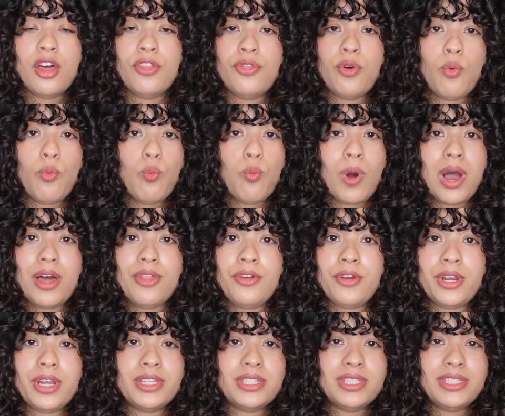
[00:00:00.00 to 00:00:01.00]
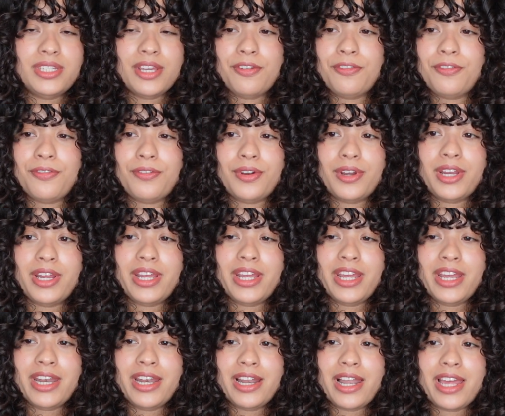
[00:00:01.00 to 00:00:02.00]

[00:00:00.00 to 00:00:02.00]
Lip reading: The weather is different in